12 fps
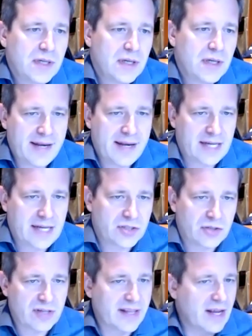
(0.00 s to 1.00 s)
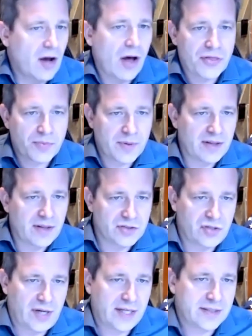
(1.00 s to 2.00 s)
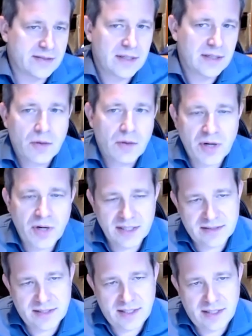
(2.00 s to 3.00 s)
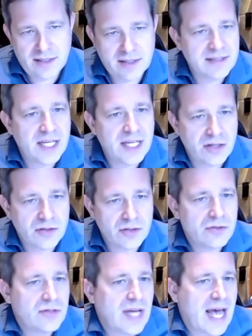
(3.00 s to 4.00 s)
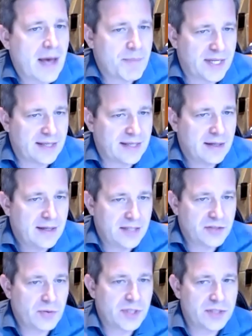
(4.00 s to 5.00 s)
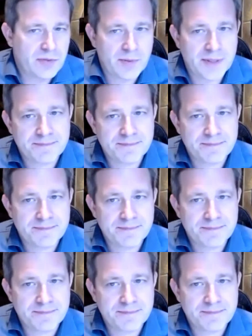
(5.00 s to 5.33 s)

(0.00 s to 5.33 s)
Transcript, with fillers: uh, next year. So I think all three of those trends we're going to see continue to, to happen in in 2021.